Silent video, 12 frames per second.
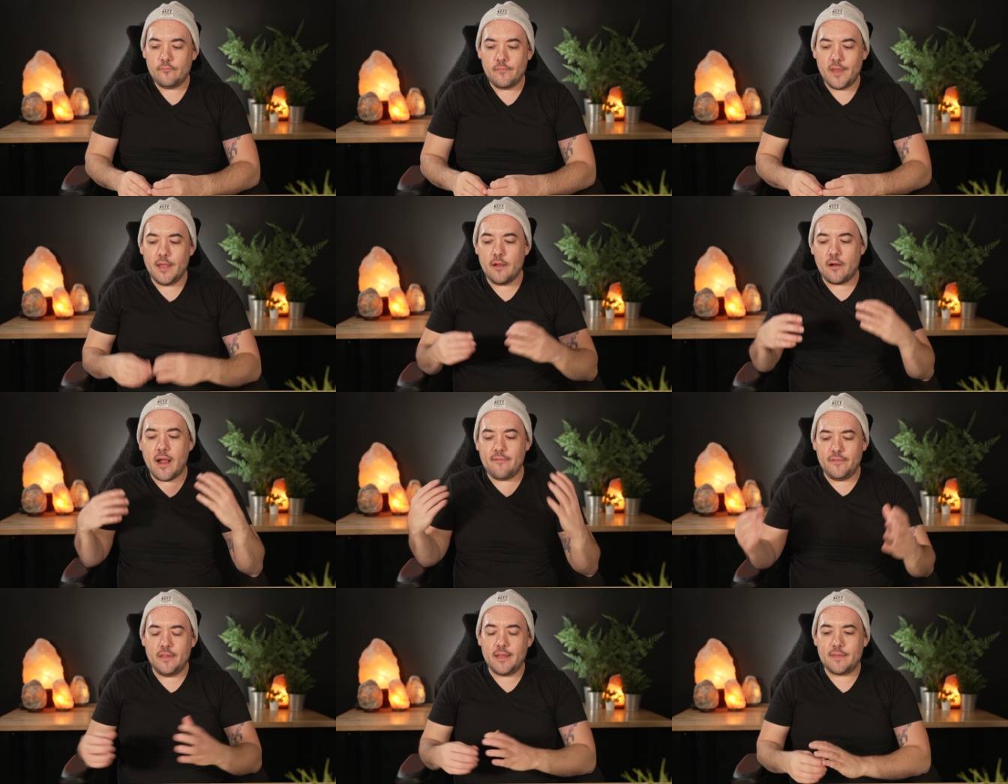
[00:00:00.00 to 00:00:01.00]
Here, I
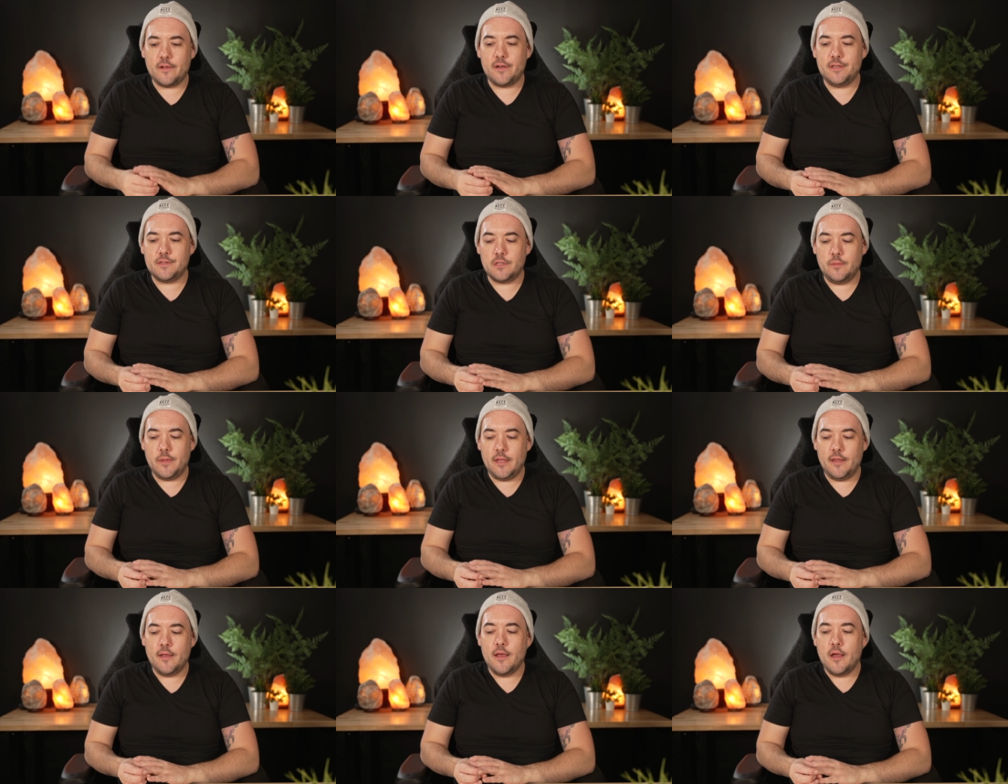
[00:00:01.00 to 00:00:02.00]
feel like there is going to
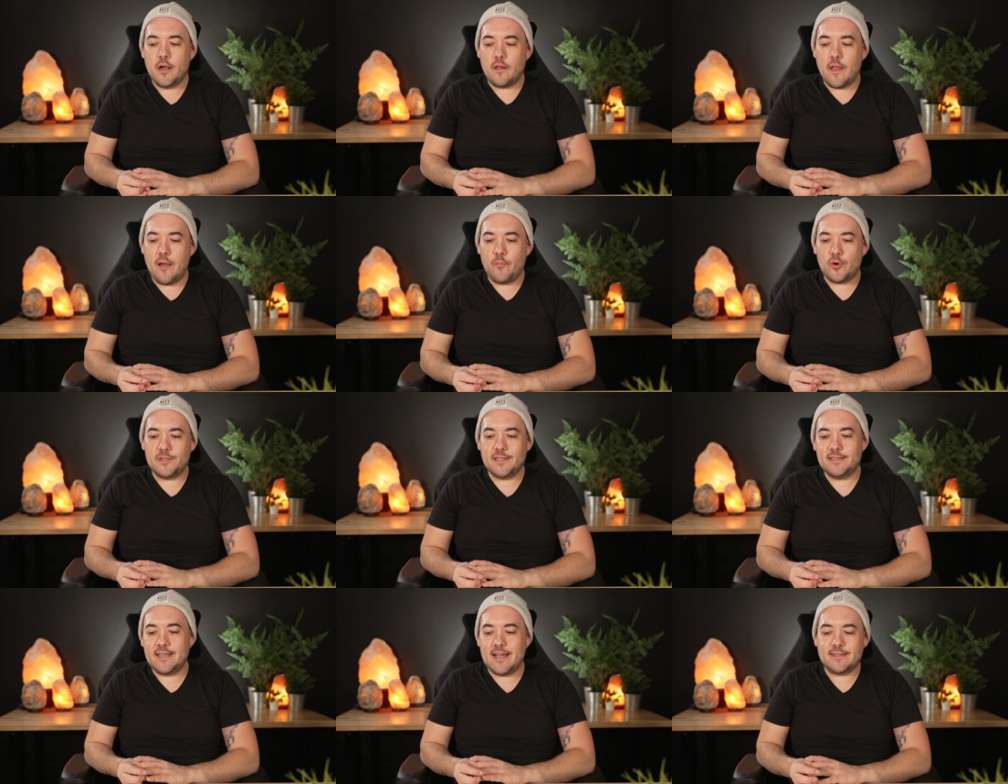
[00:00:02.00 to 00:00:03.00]
be a lot more
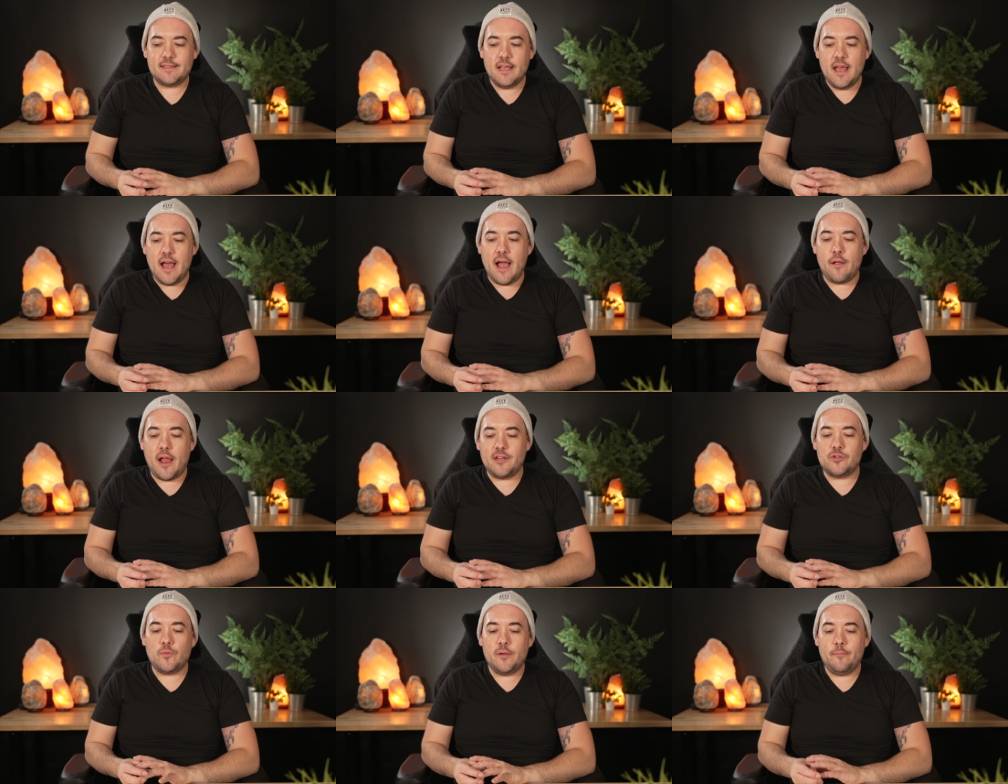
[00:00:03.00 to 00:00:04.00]
success. I, I
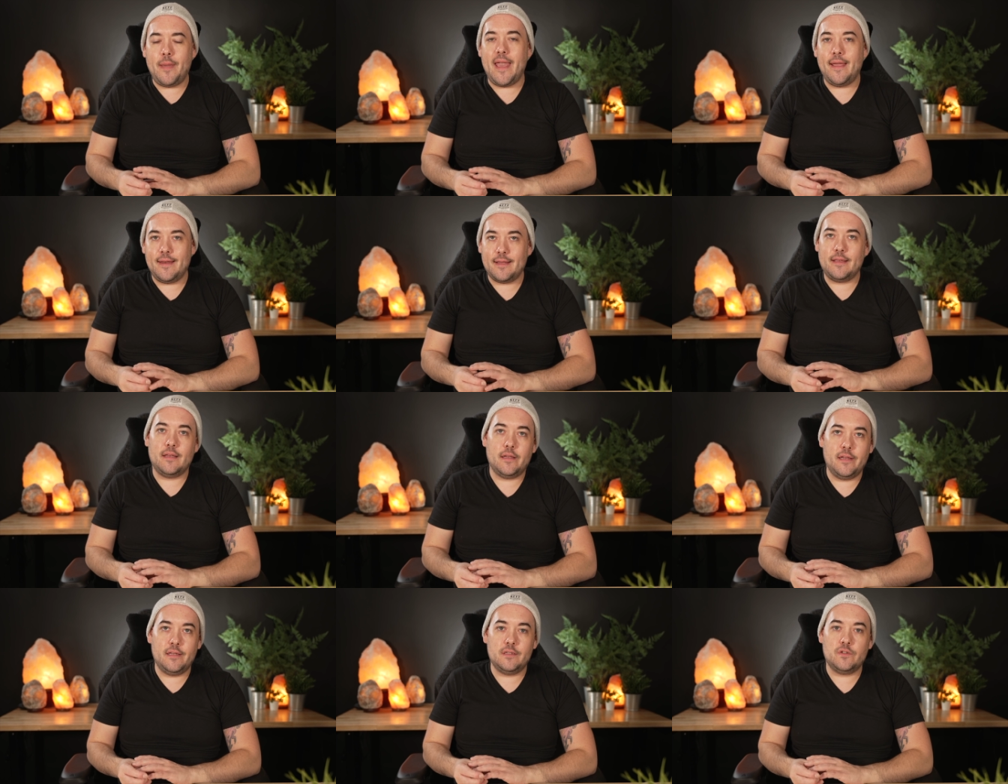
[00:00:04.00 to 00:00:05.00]
just wouldn't panic
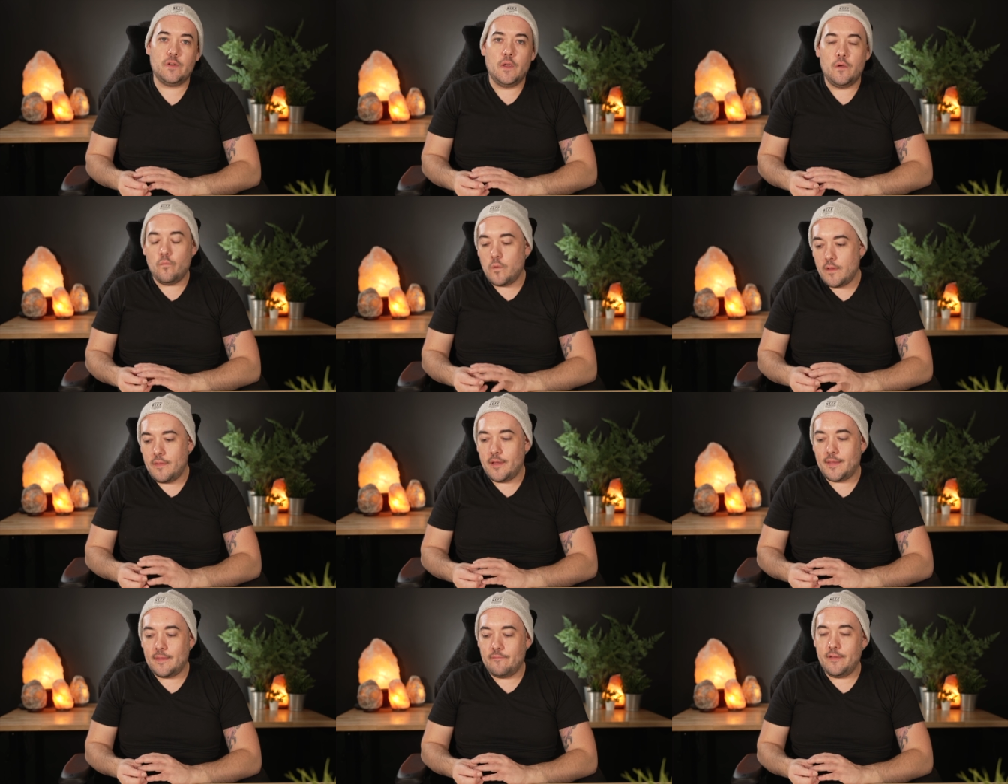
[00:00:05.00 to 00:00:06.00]
is what
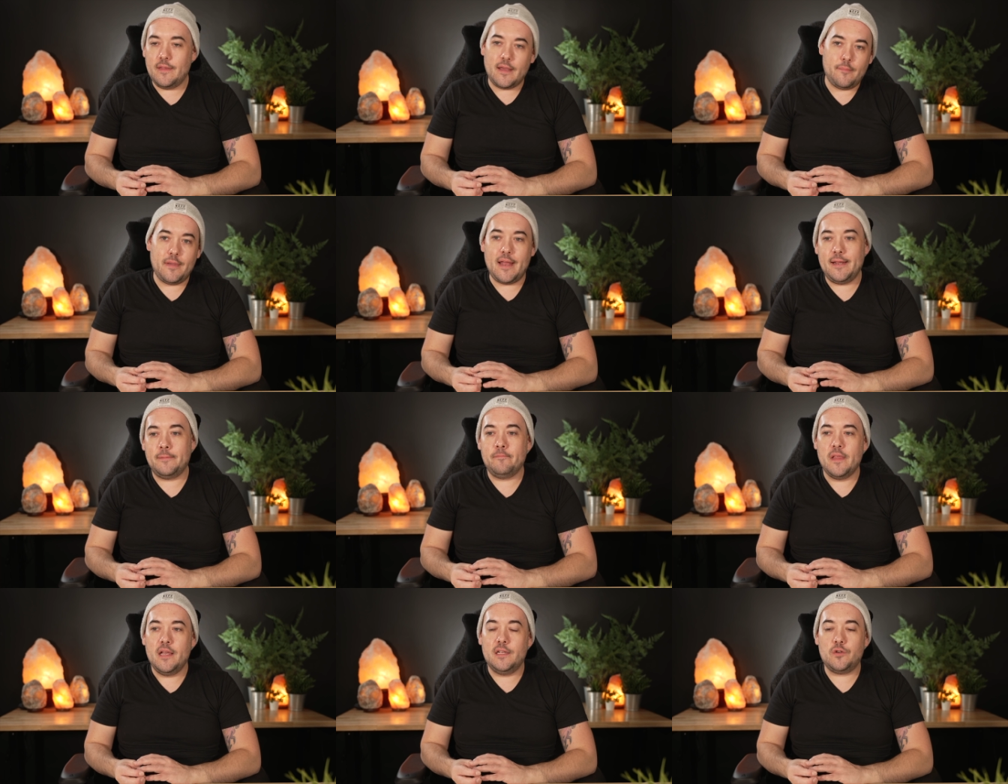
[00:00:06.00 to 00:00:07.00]
like the feeling I'm getting.
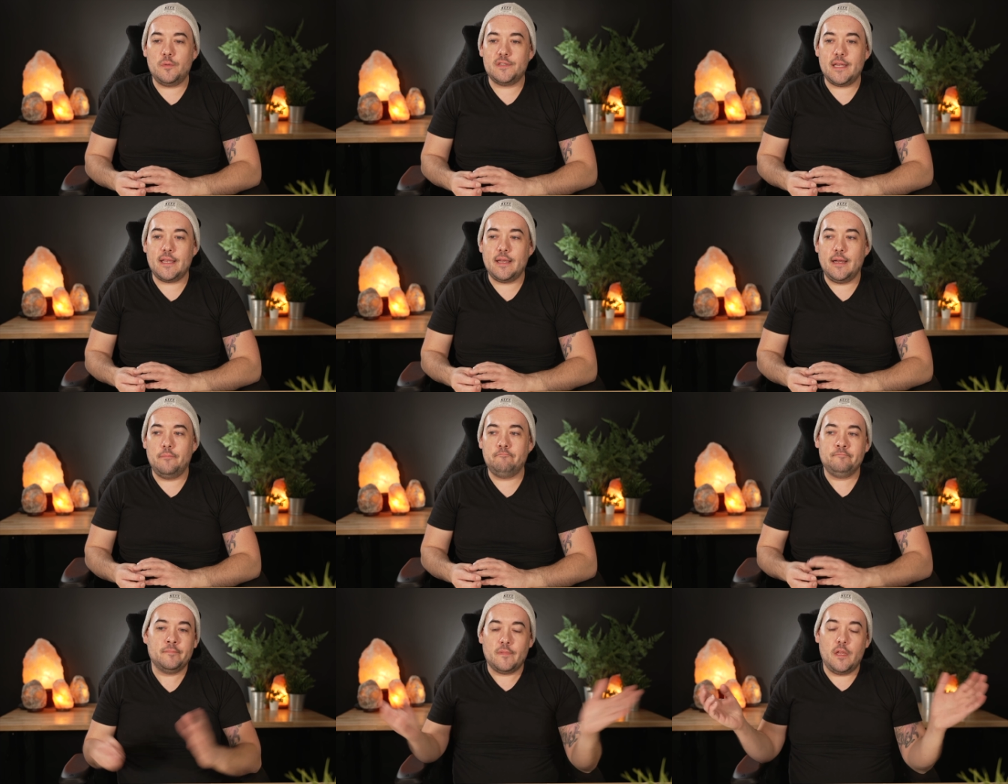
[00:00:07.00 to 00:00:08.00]
It's almost like um
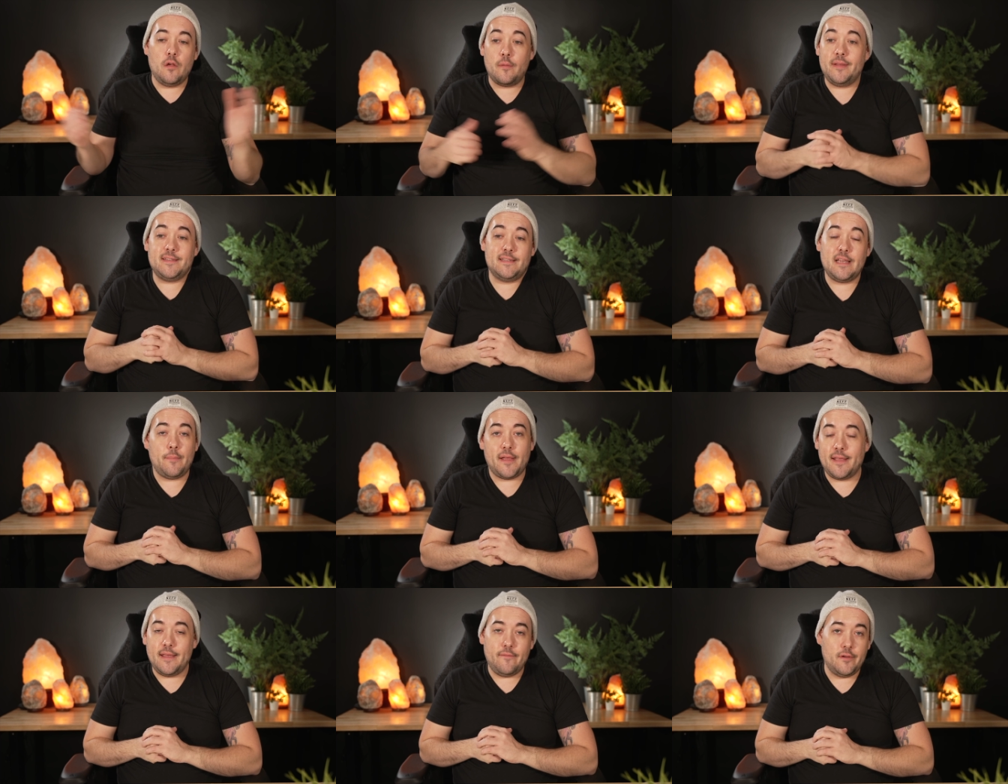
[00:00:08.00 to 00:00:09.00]
you know, the best example I
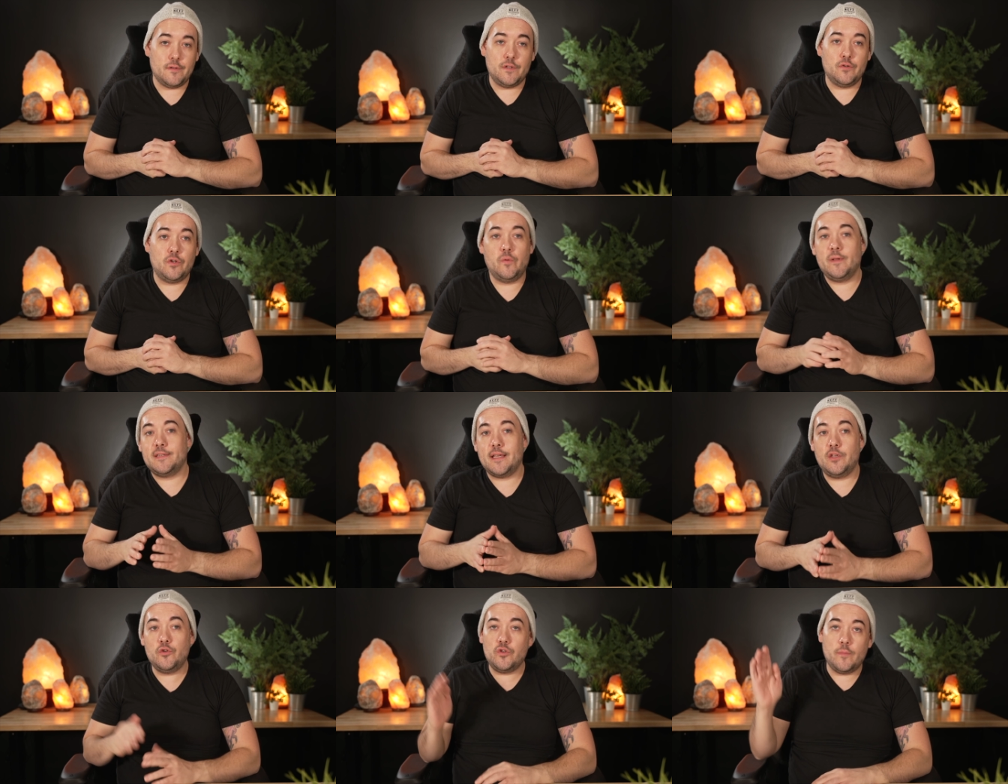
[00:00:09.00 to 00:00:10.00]
can give you is YouTube. It's like
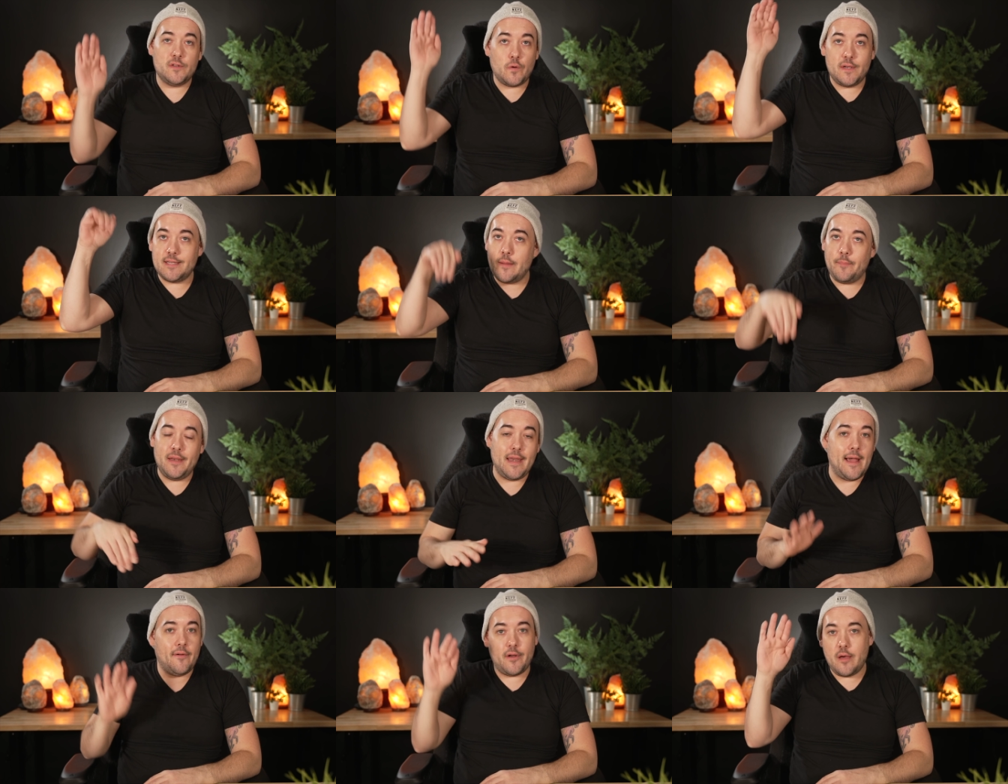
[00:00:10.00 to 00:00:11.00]
YouTube is always up and
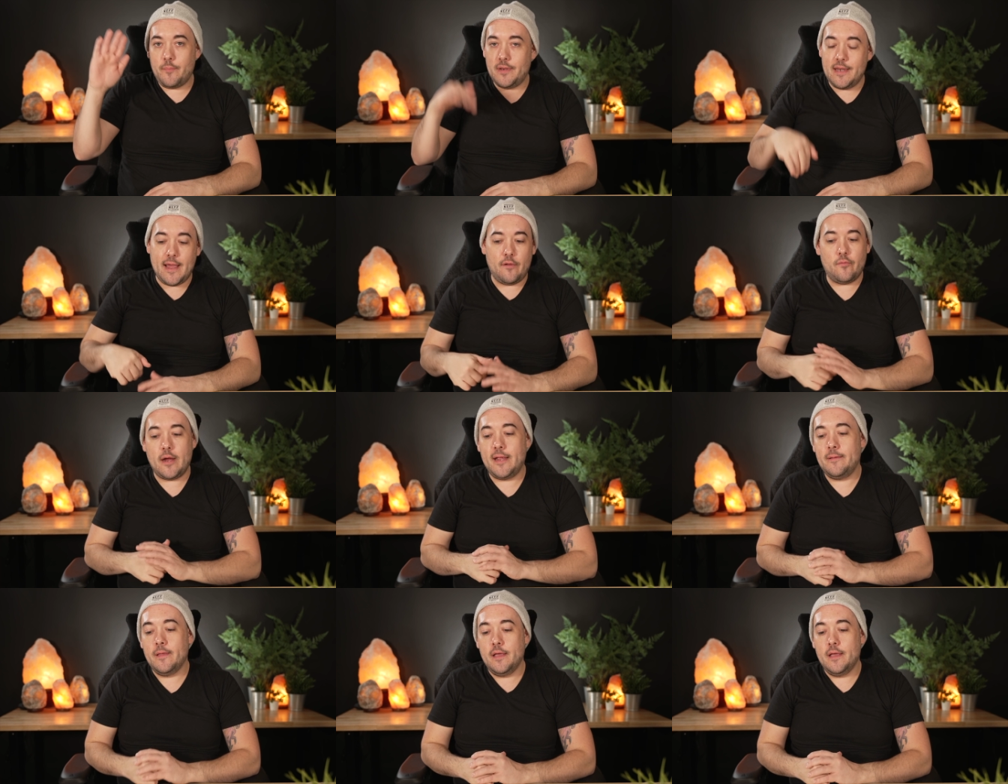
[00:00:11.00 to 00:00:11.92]
down, up and down, right?